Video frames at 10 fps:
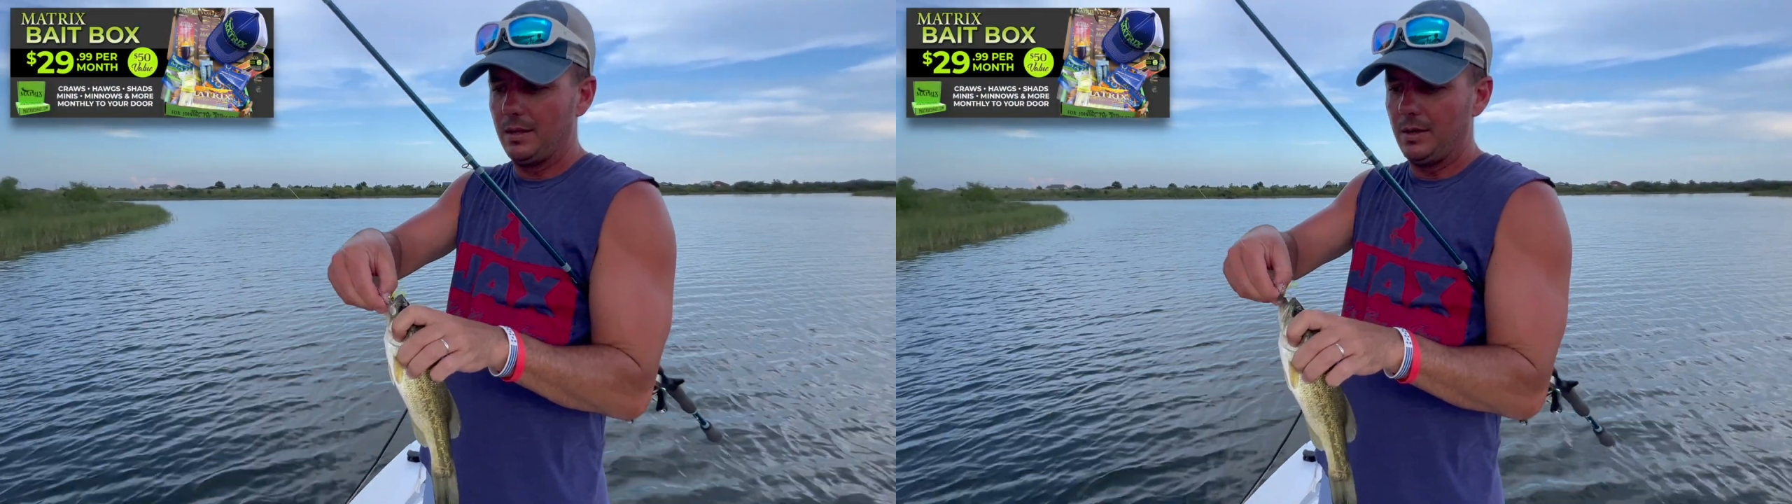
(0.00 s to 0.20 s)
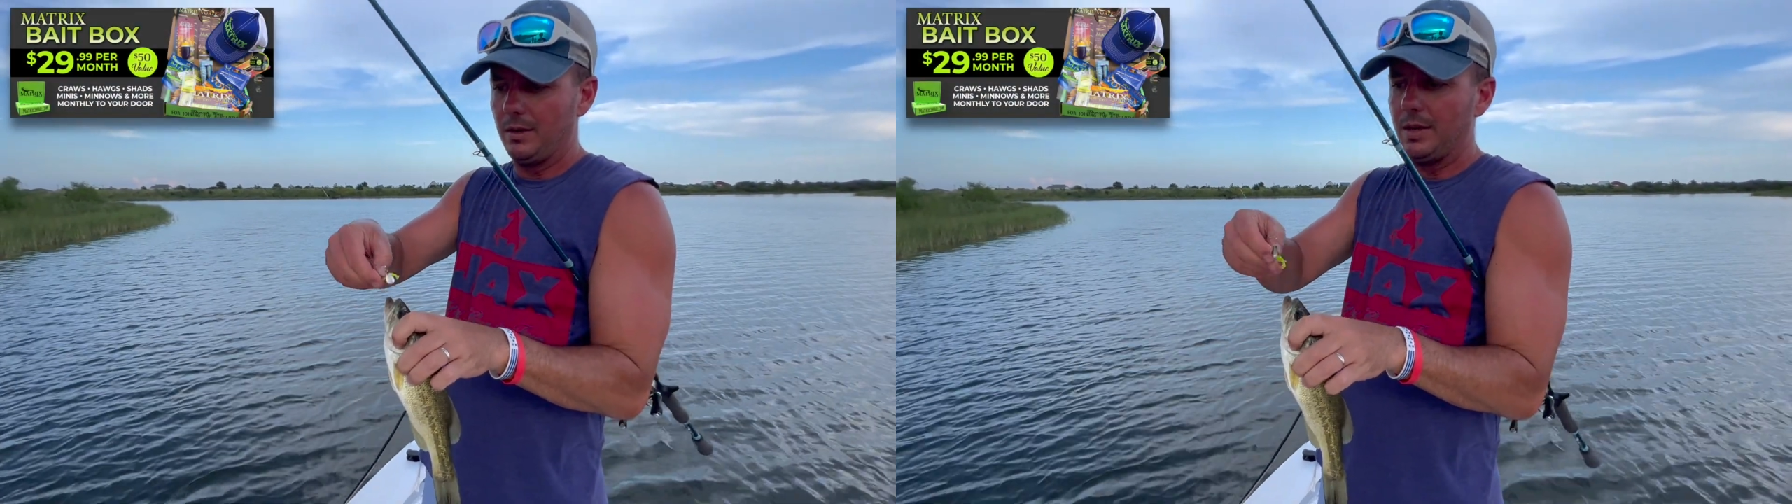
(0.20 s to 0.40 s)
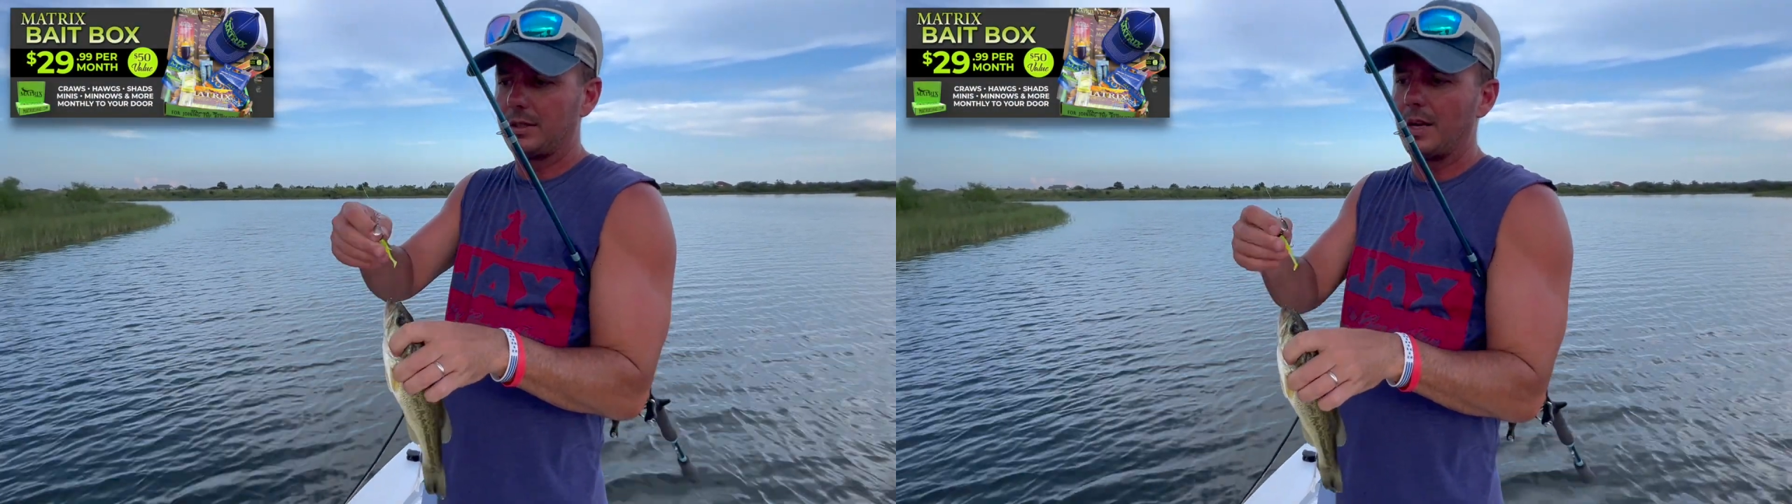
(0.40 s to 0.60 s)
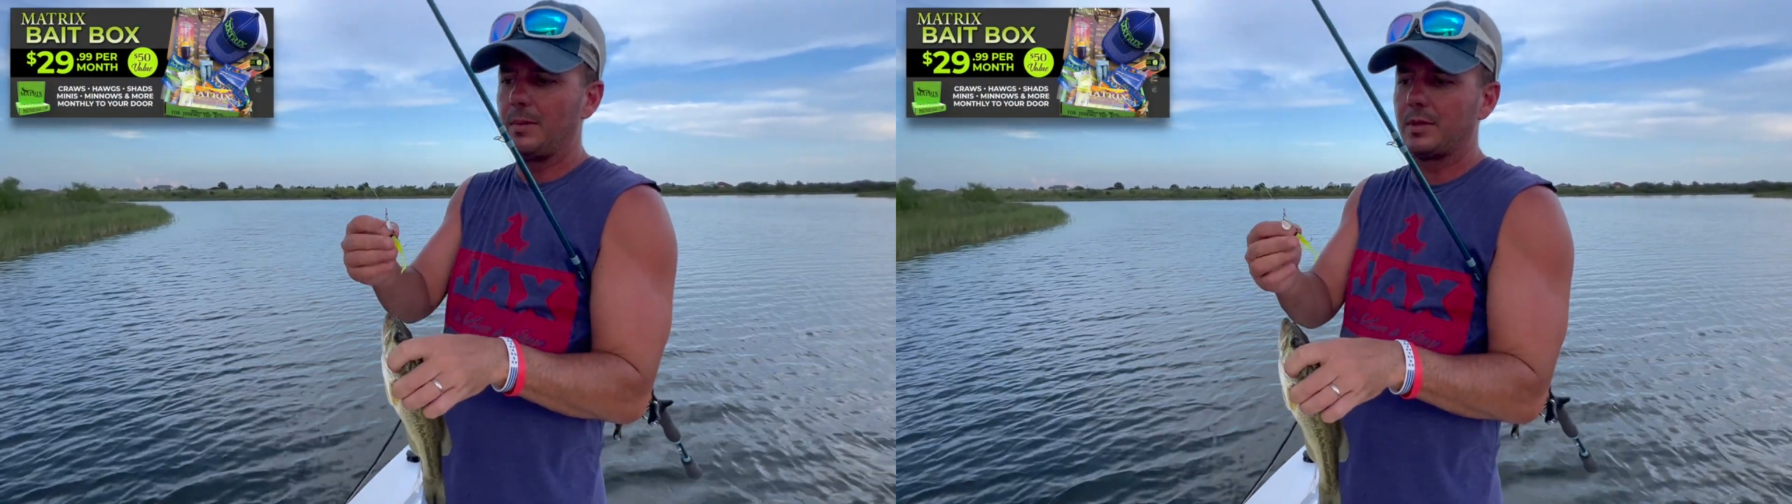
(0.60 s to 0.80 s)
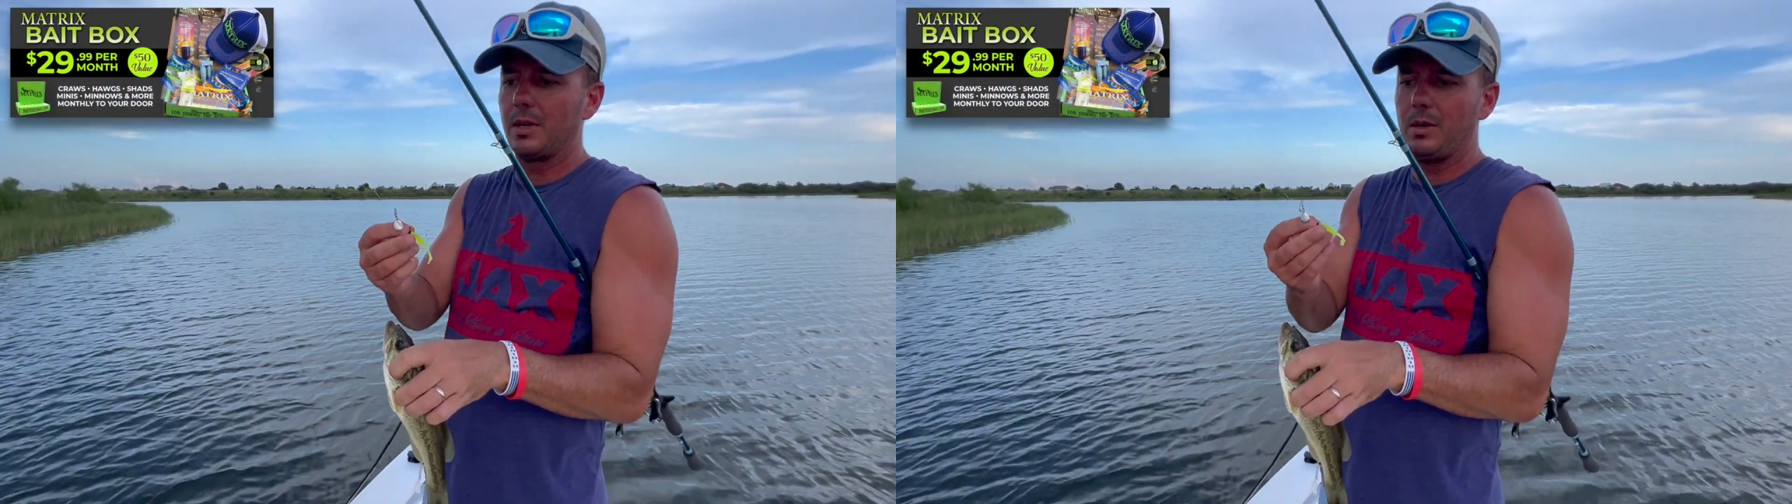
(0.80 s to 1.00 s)
On this
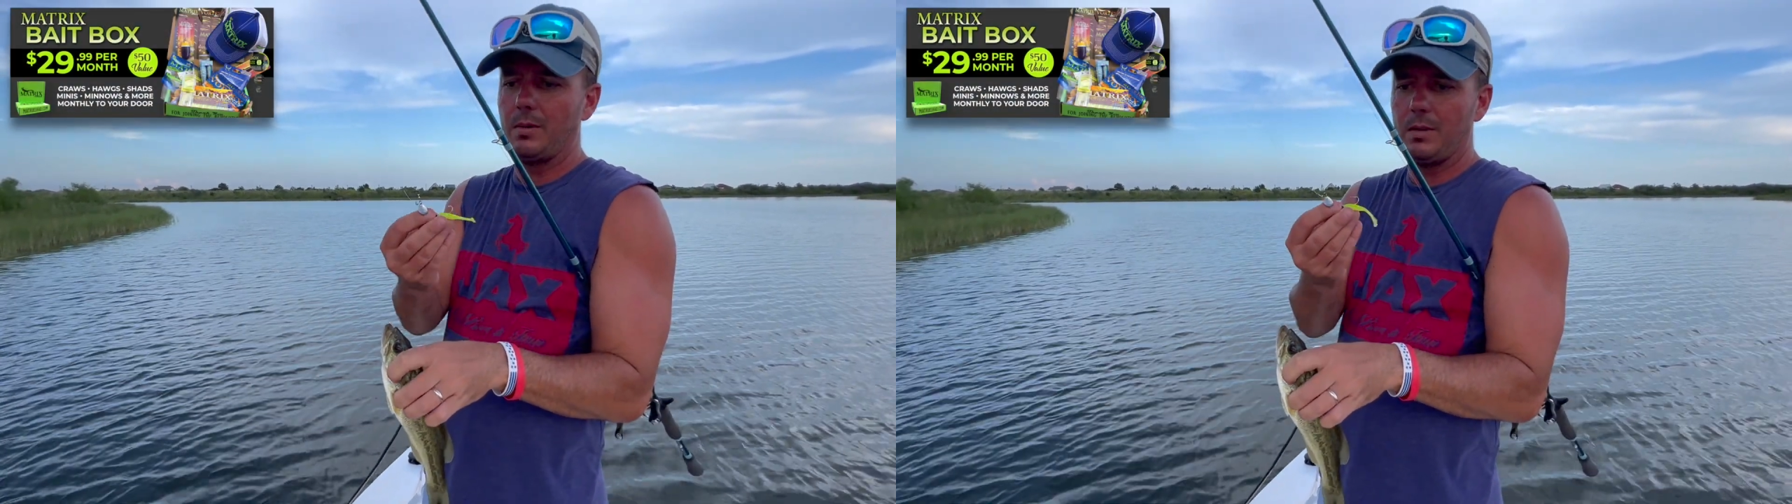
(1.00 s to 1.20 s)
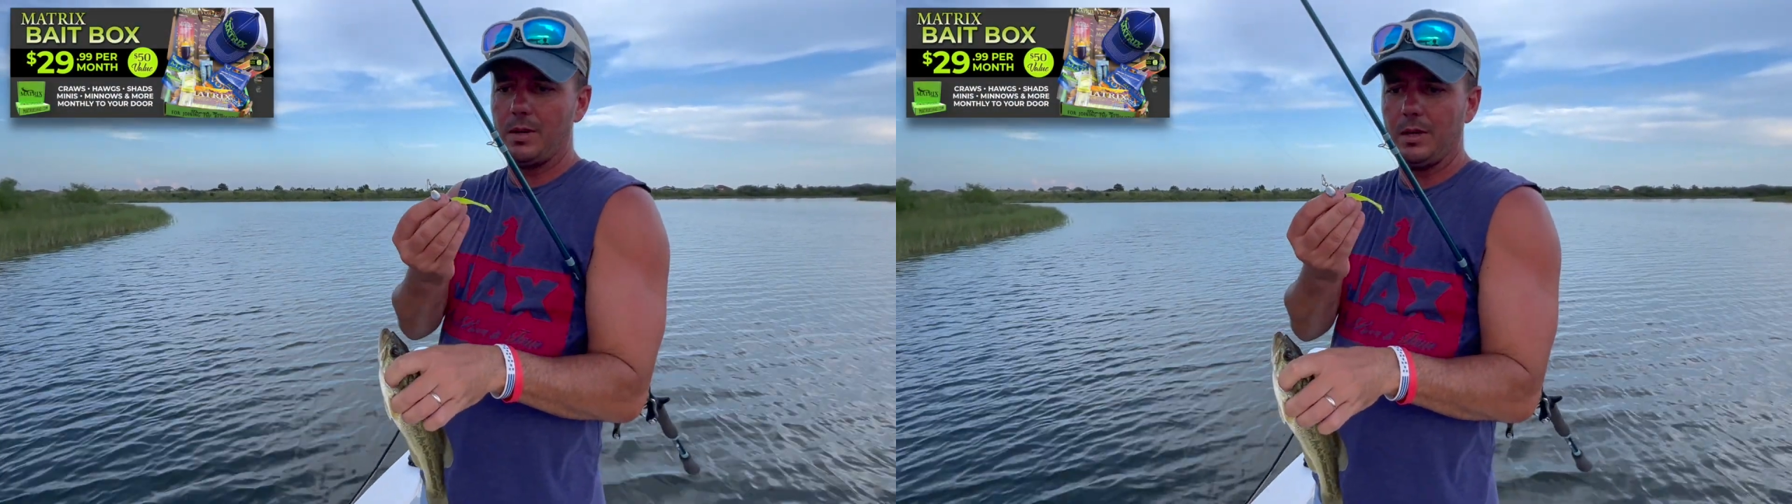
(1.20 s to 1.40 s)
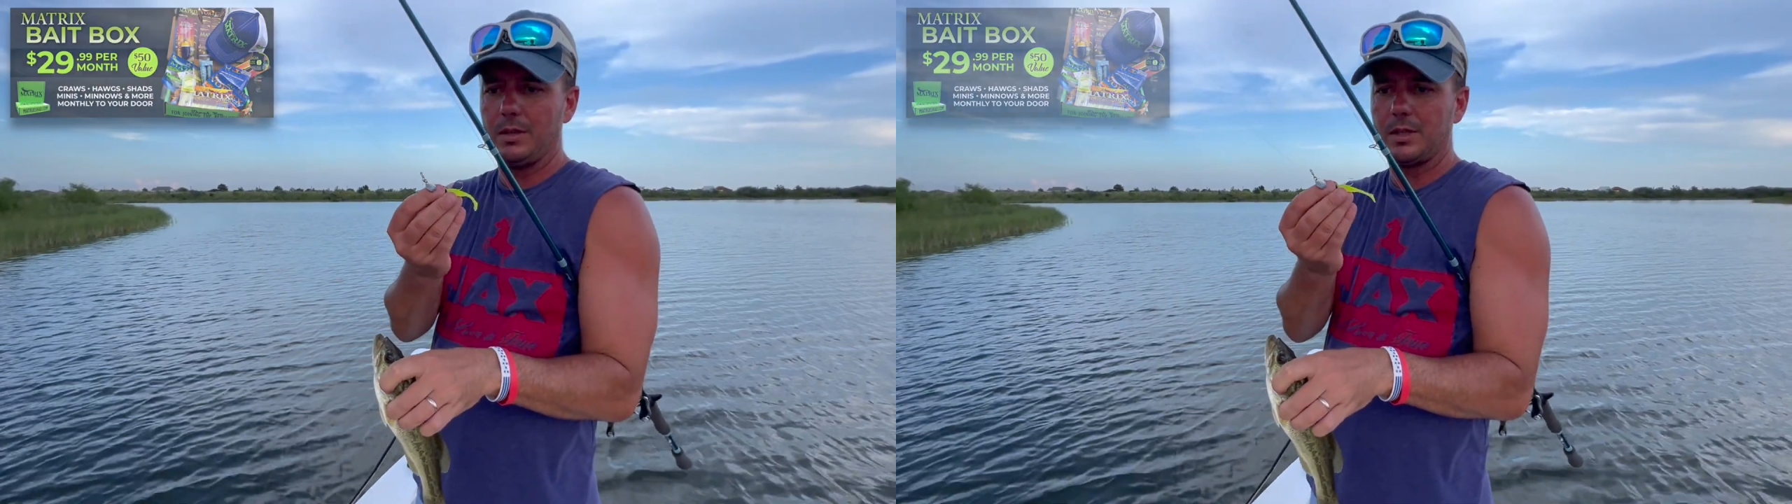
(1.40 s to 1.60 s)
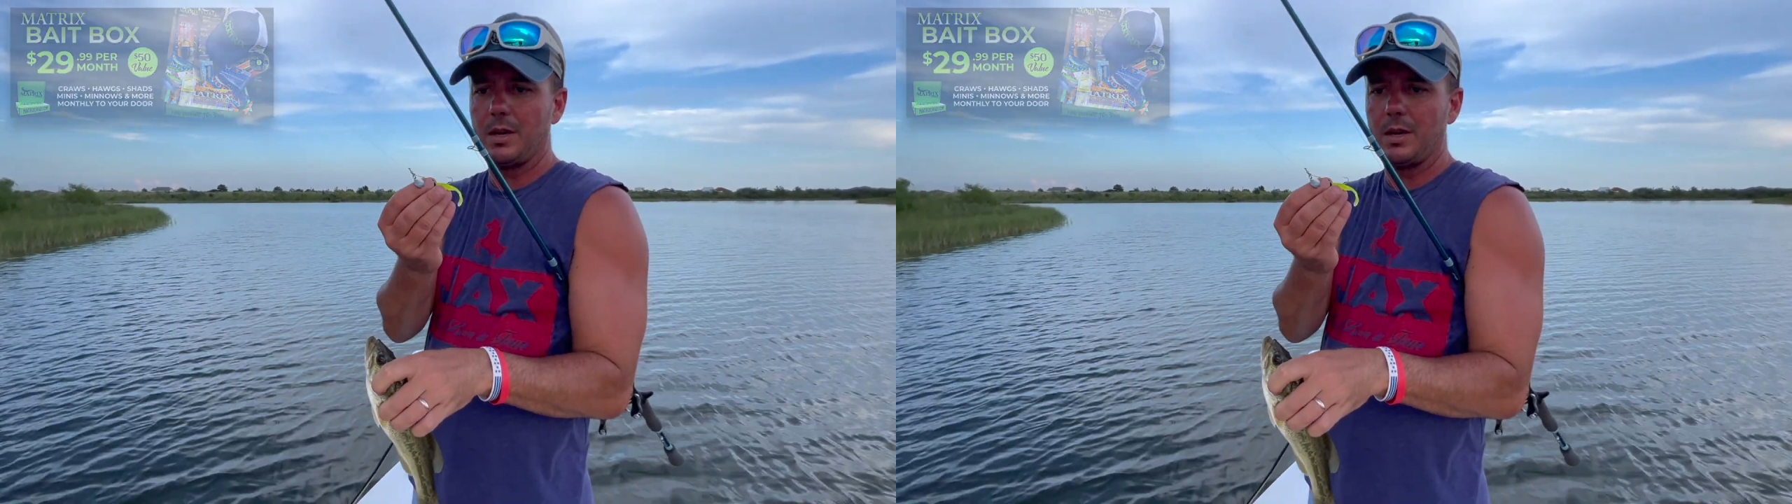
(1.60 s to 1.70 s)
episode, we were using